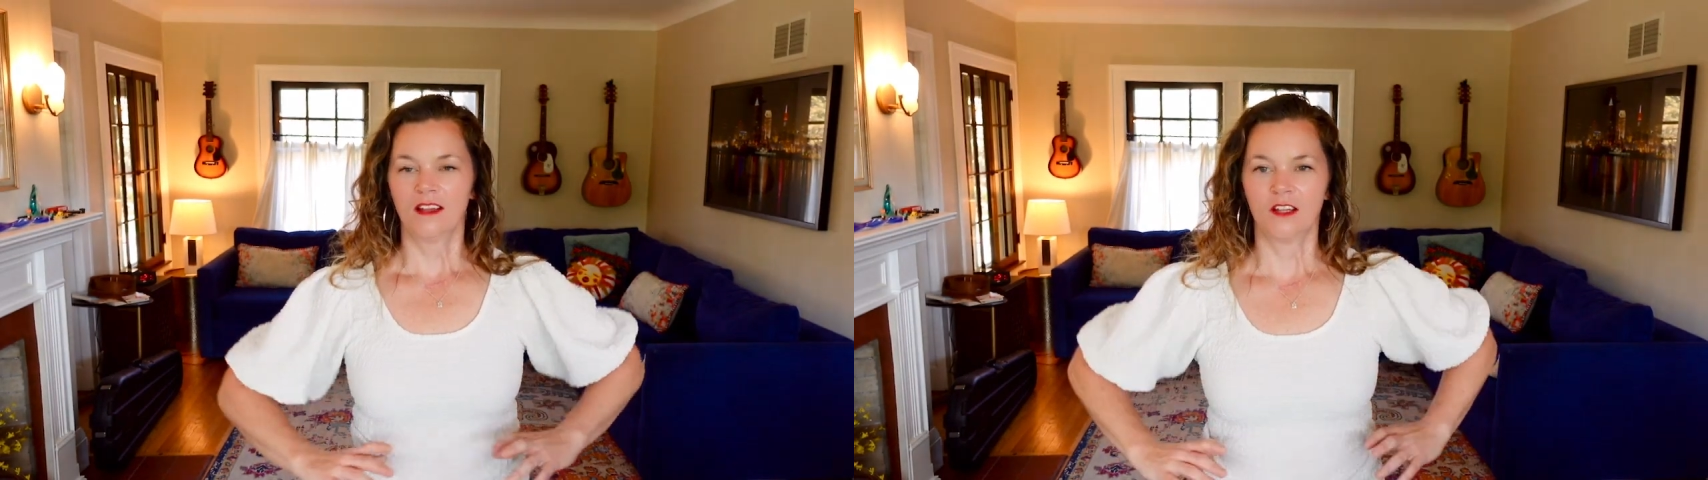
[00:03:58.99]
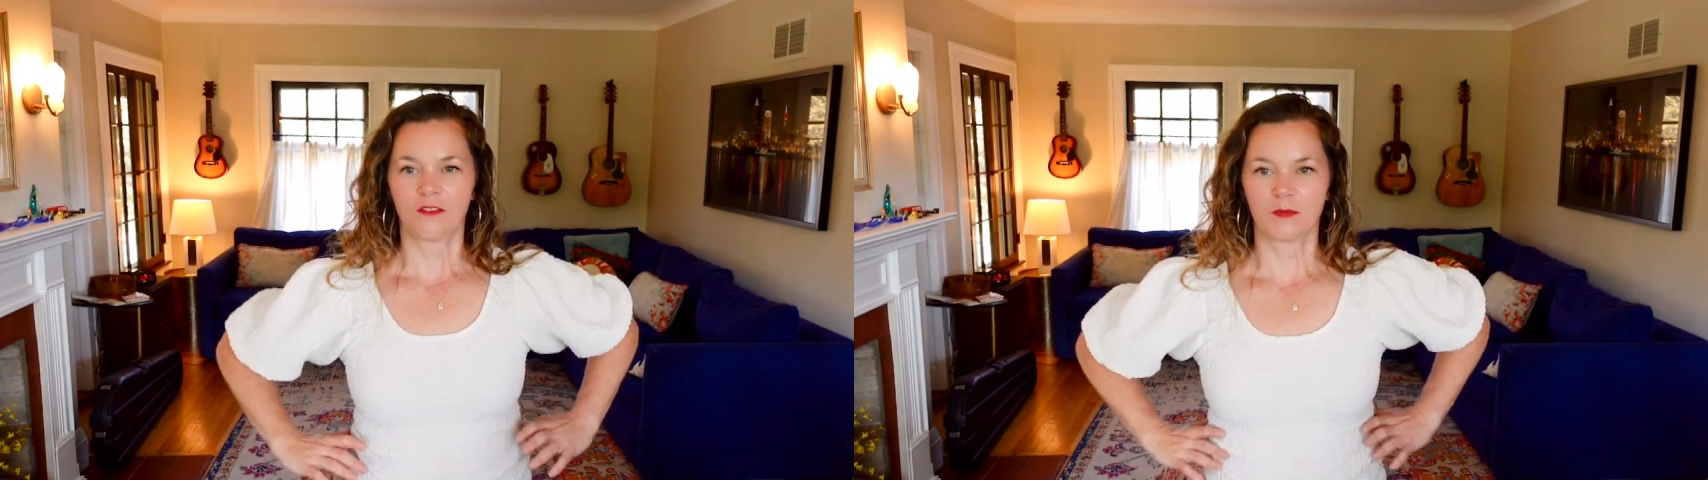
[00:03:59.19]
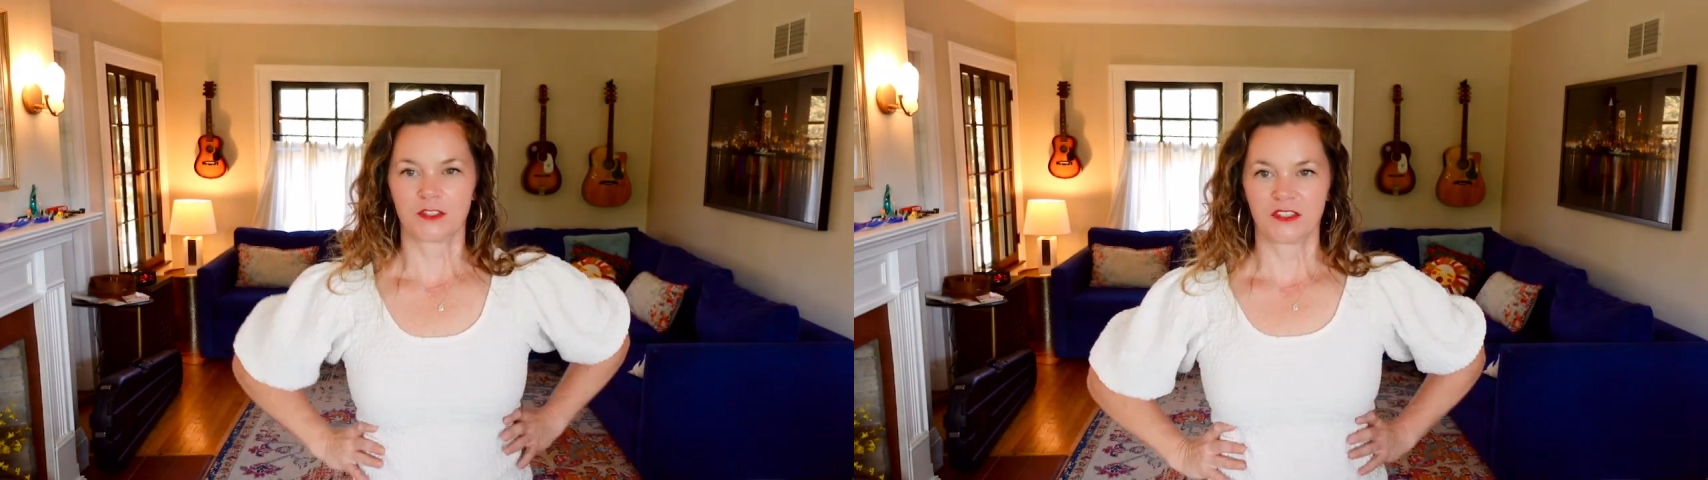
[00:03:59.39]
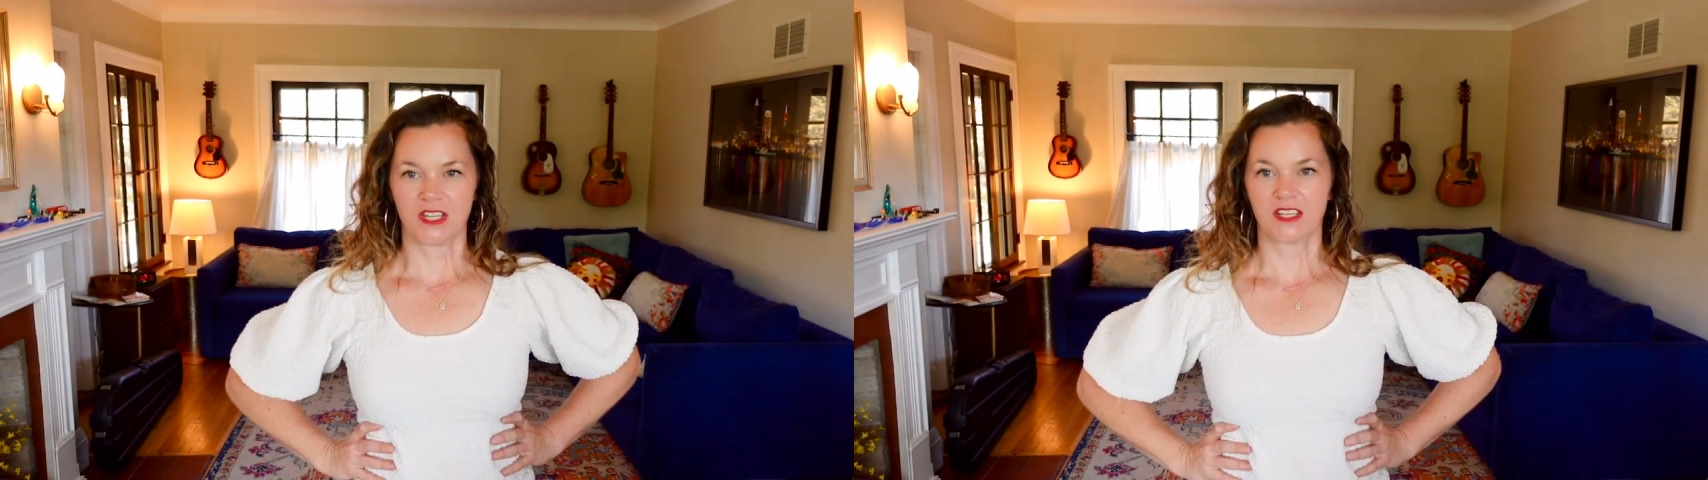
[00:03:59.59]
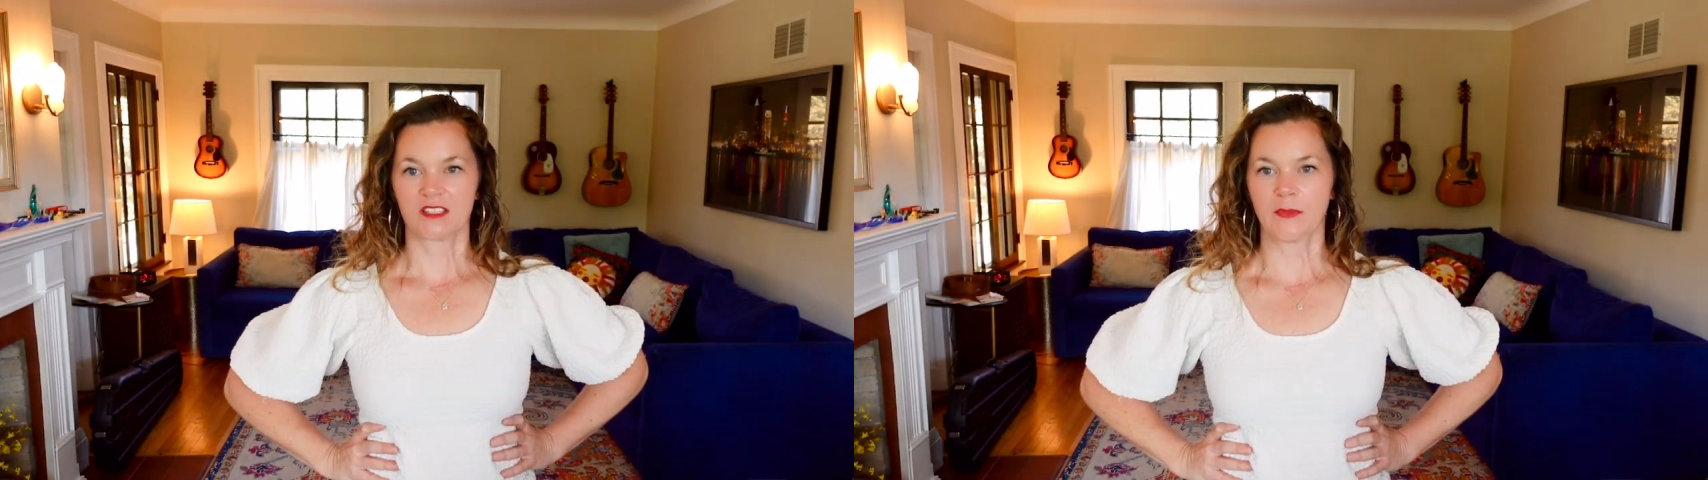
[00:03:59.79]
and ribs are
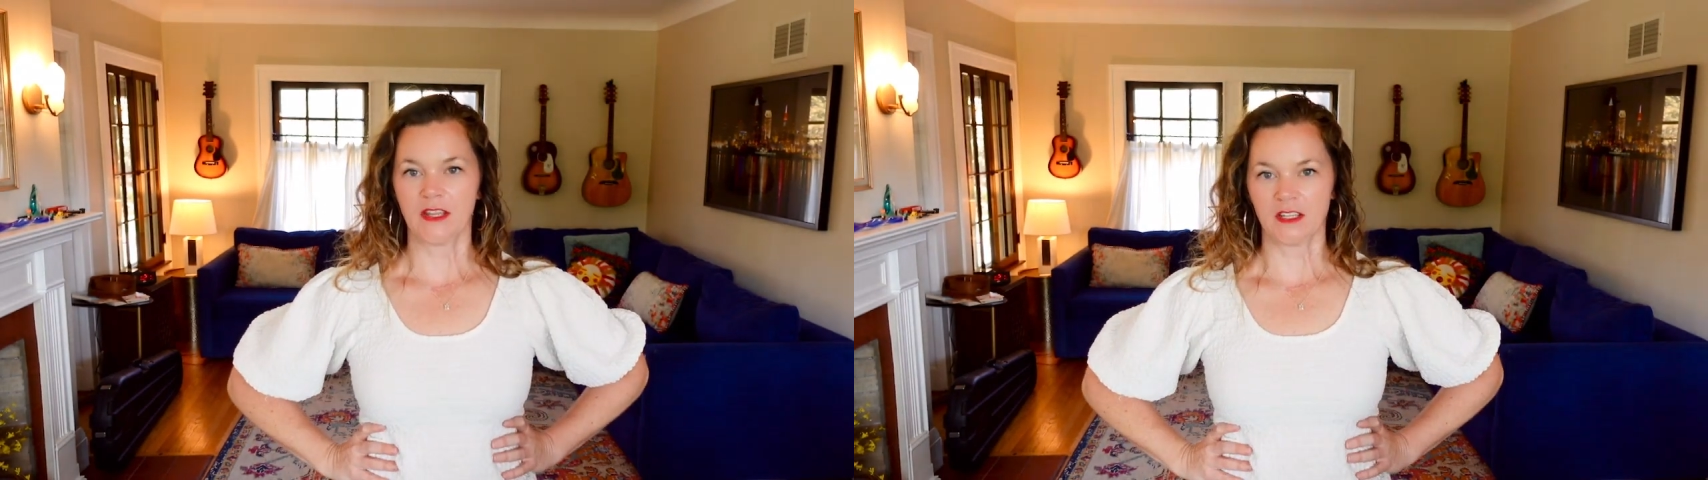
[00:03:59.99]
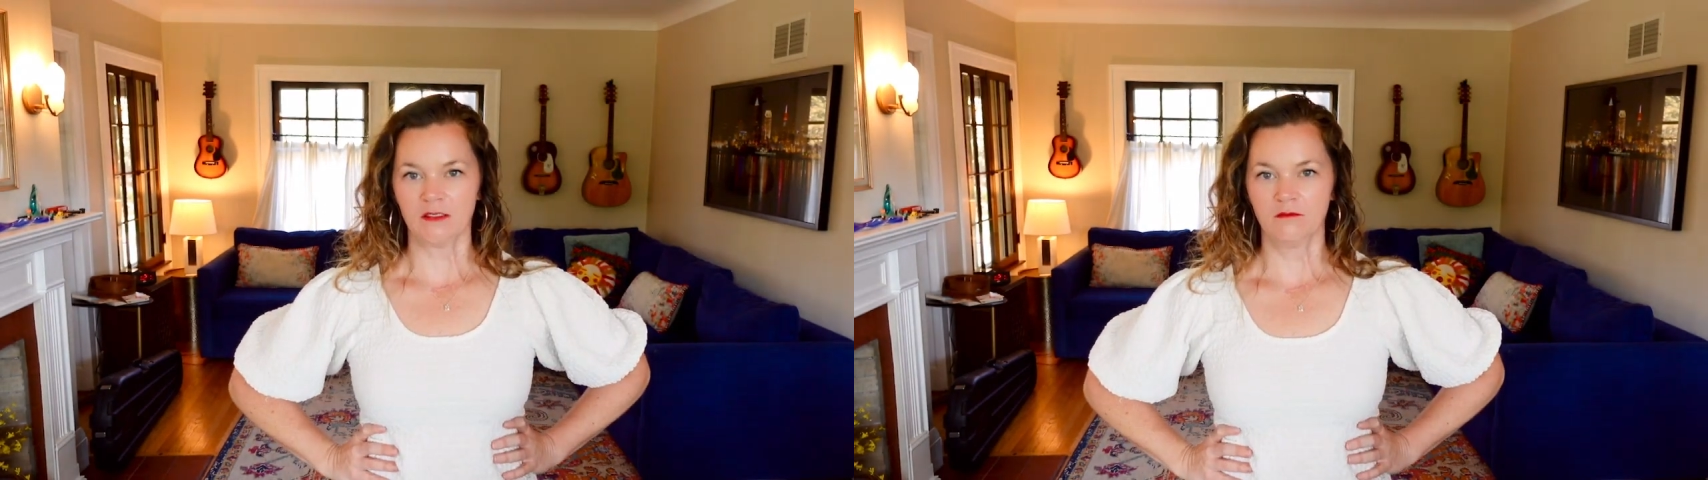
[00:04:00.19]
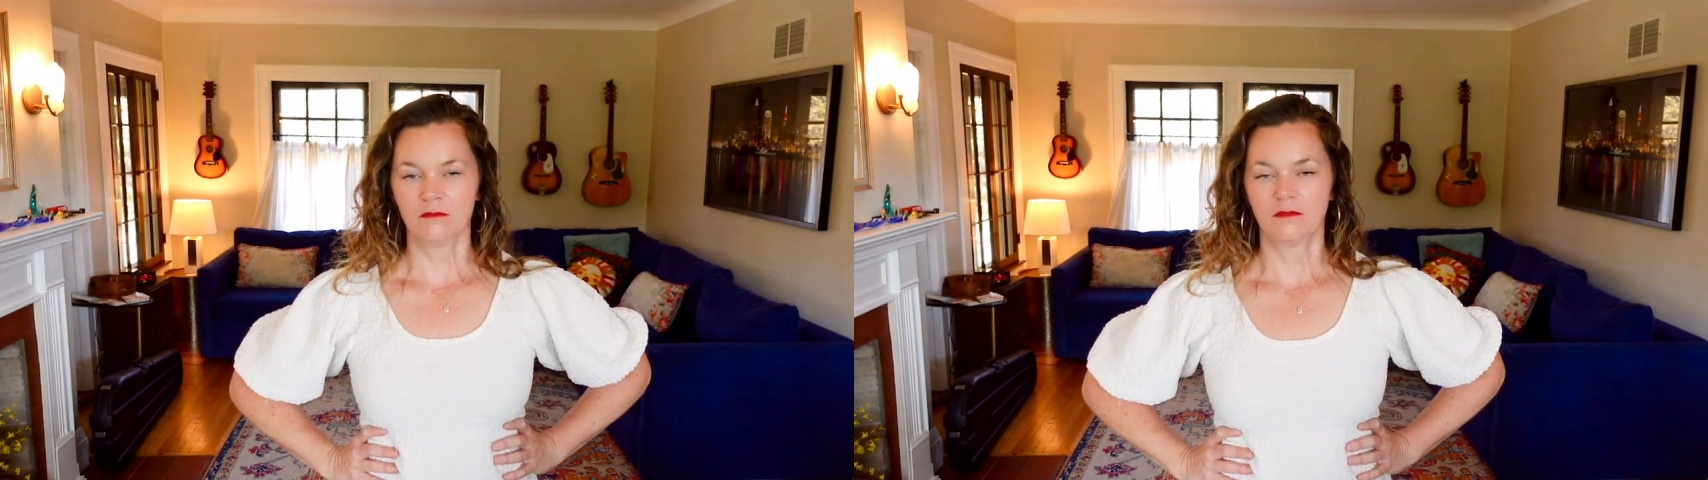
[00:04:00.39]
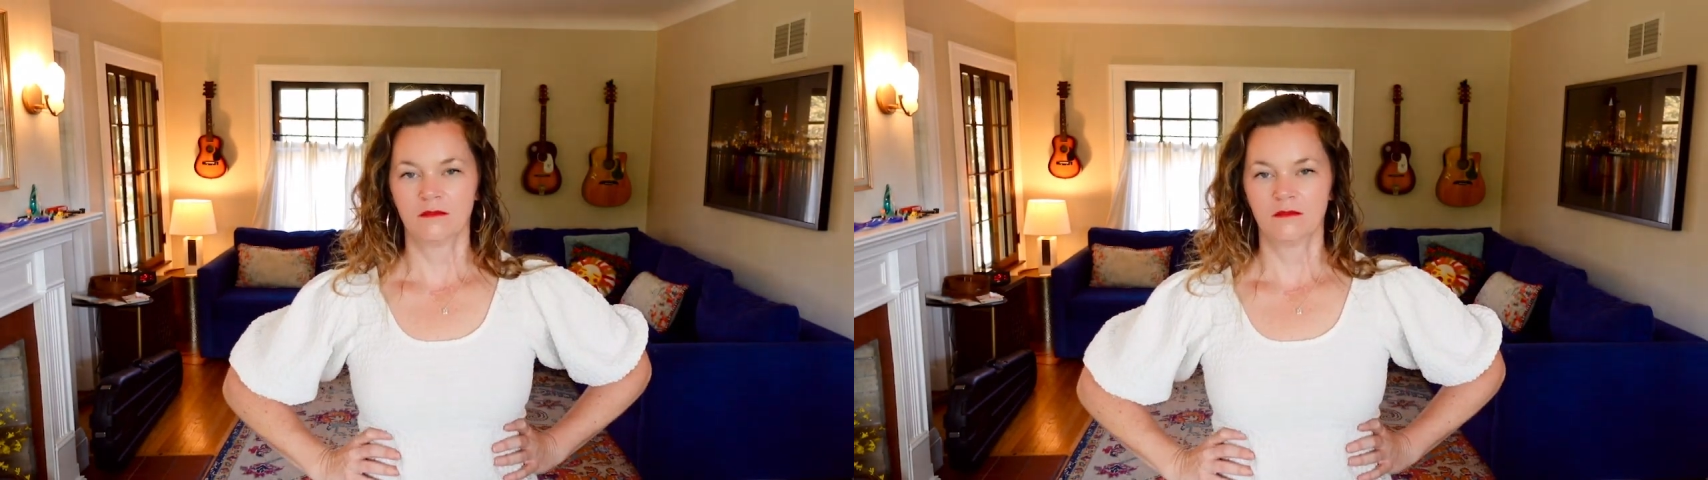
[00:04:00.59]
staying expanded,